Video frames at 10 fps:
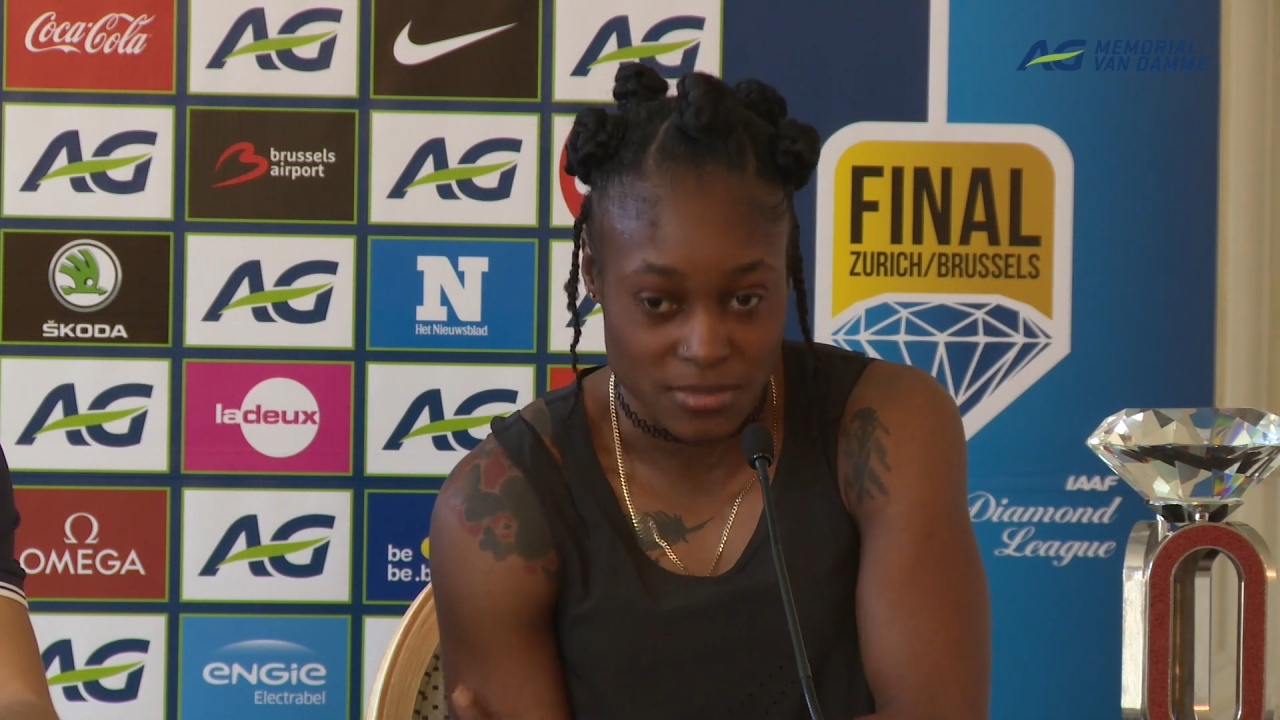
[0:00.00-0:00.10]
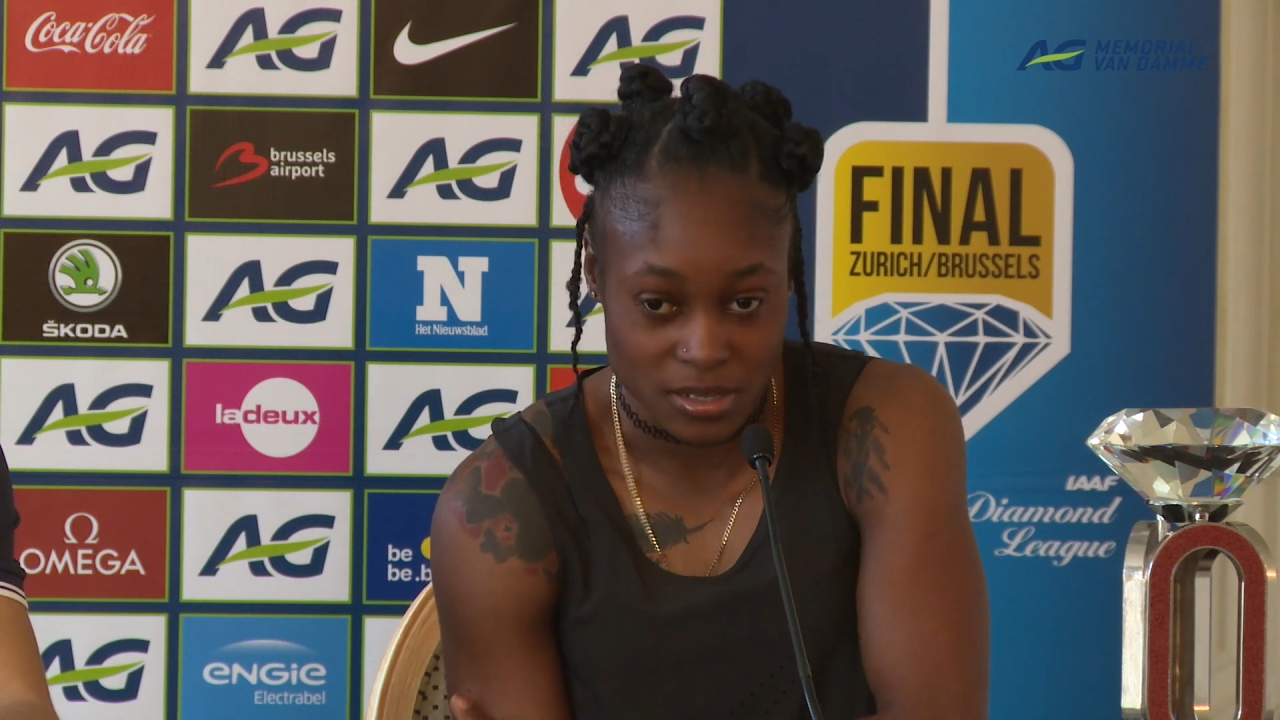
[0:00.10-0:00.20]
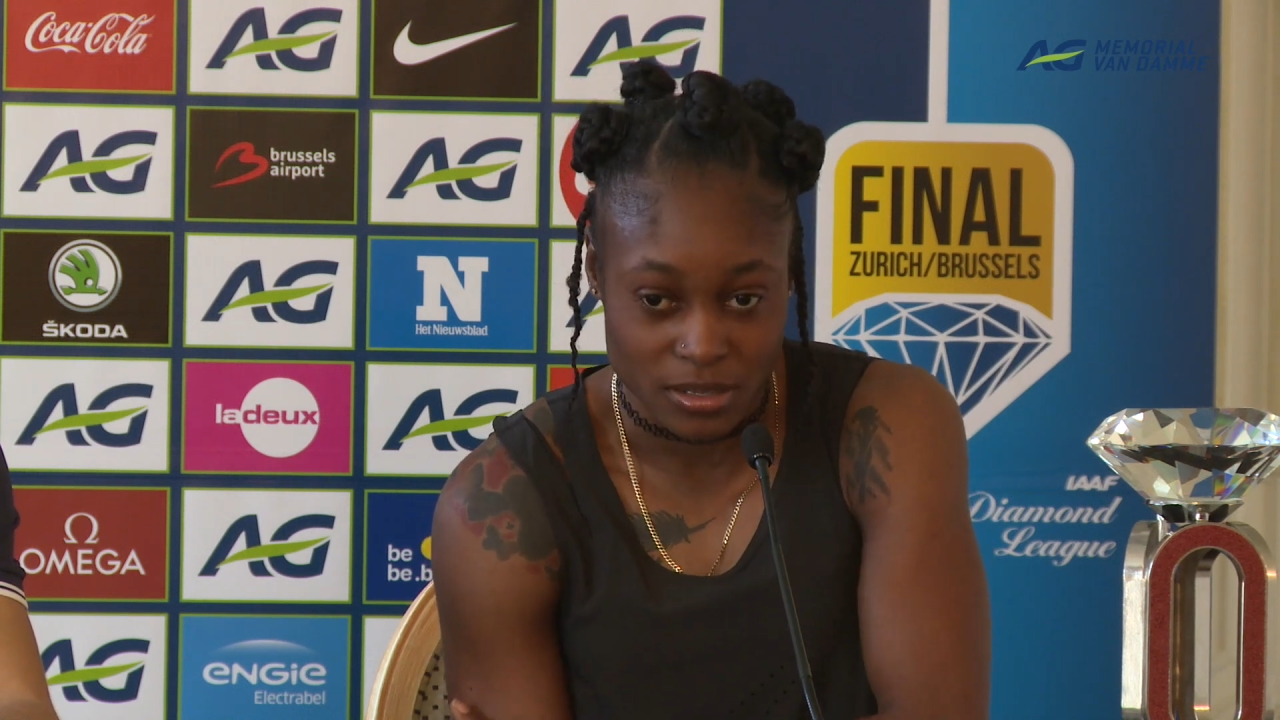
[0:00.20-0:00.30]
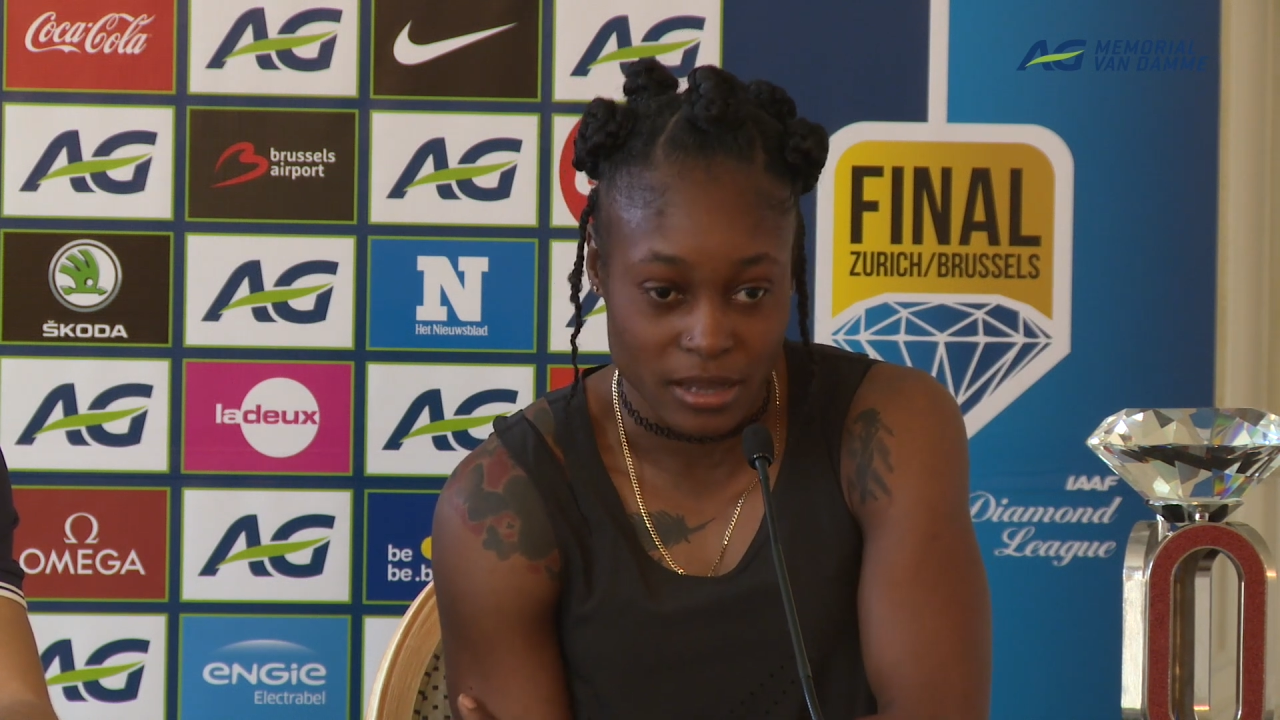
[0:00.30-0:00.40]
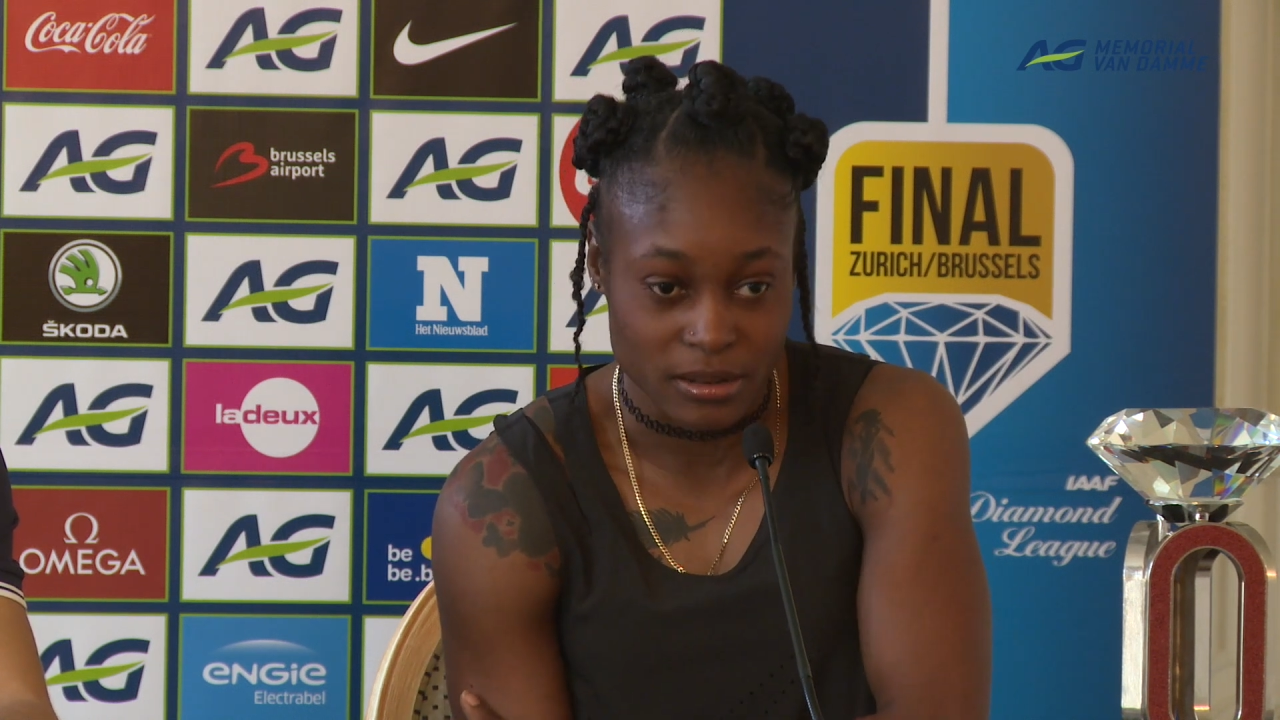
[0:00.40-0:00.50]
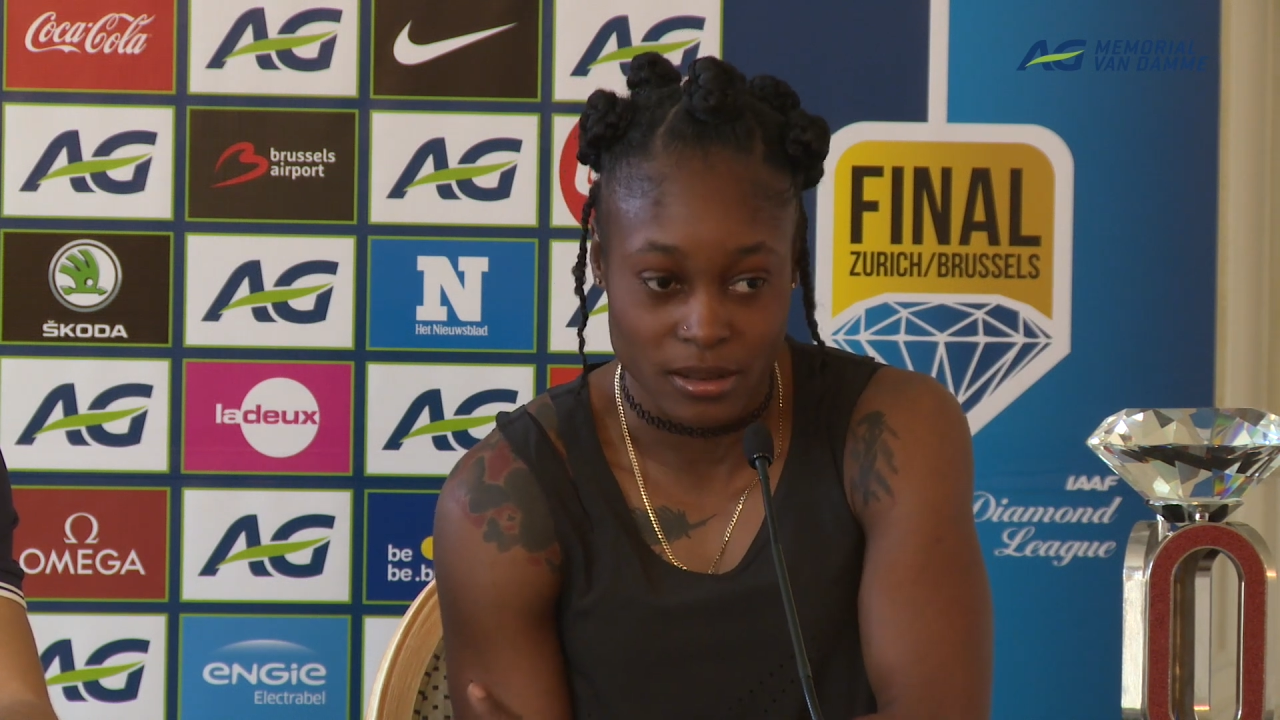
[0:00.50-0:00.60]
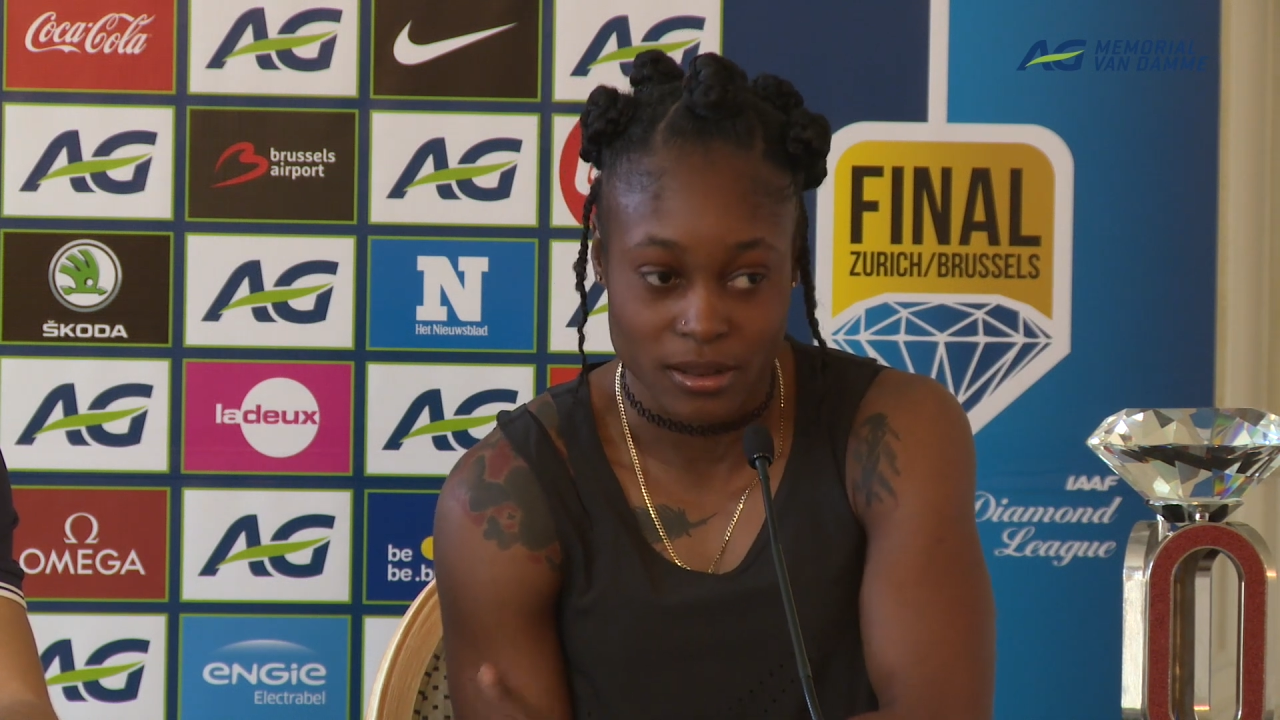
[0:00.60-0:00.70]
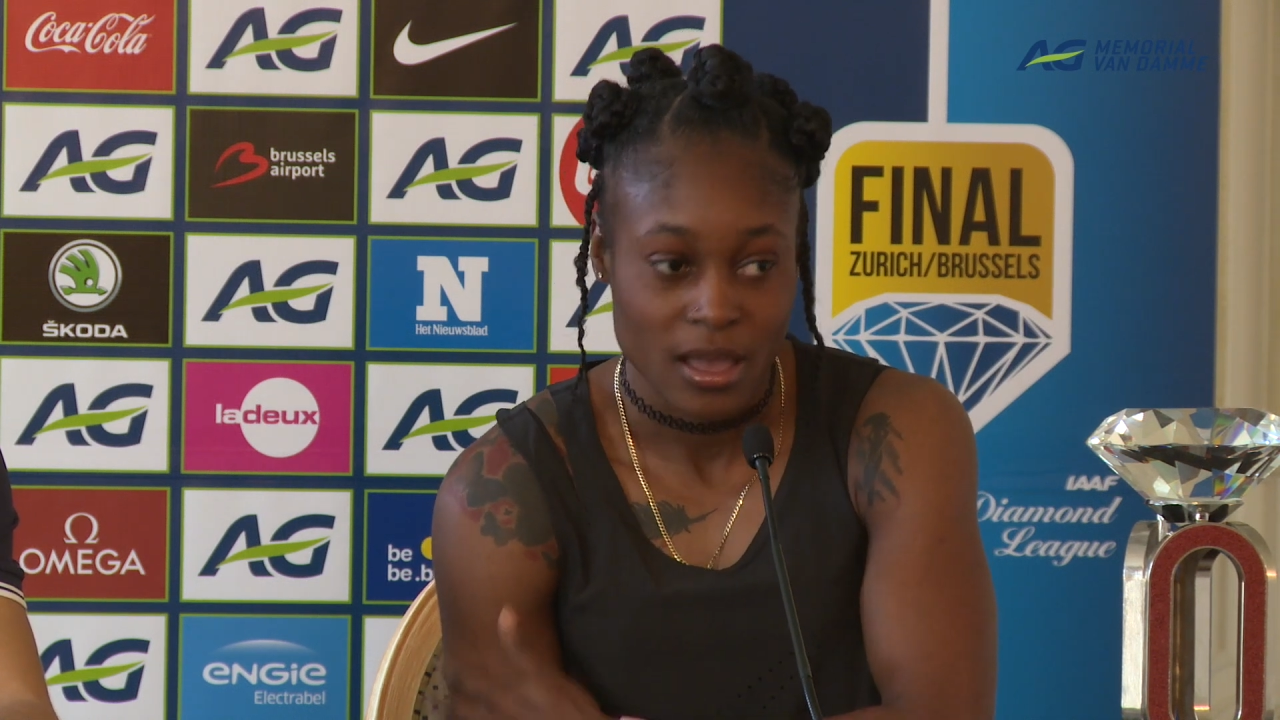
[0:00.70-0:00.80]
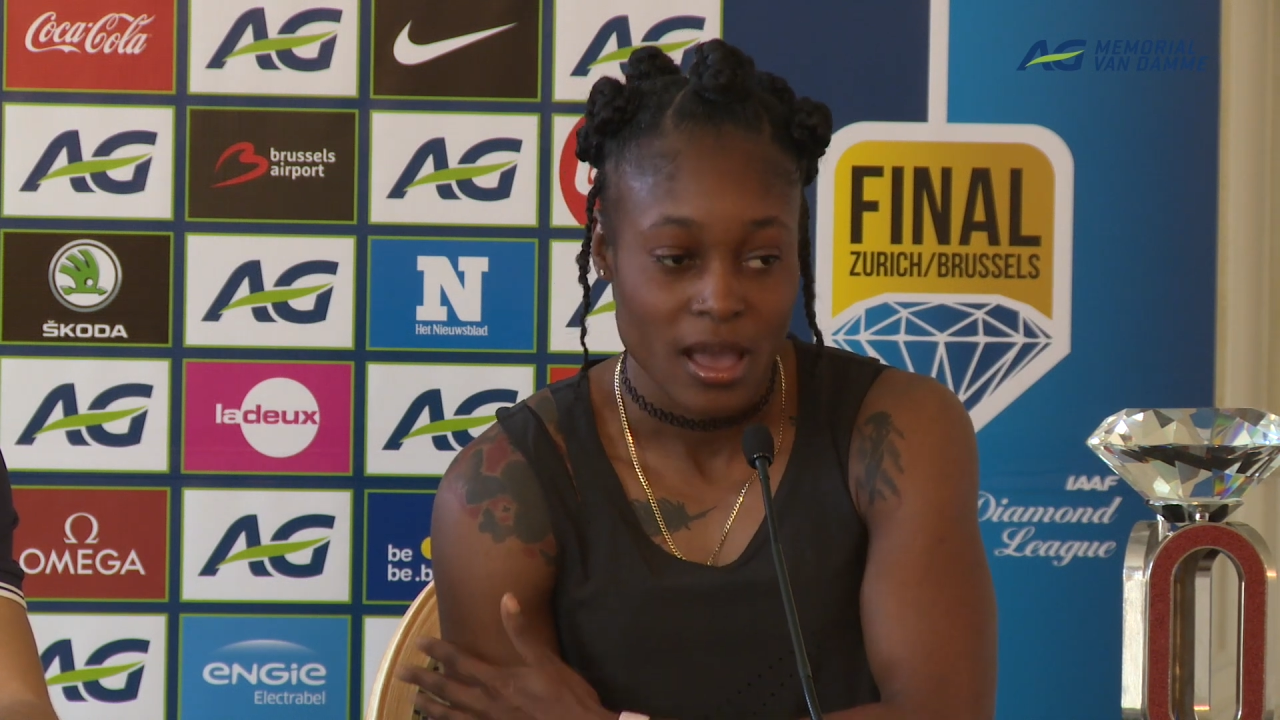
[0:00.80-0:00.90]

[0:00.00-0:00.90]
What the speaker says: meters, and then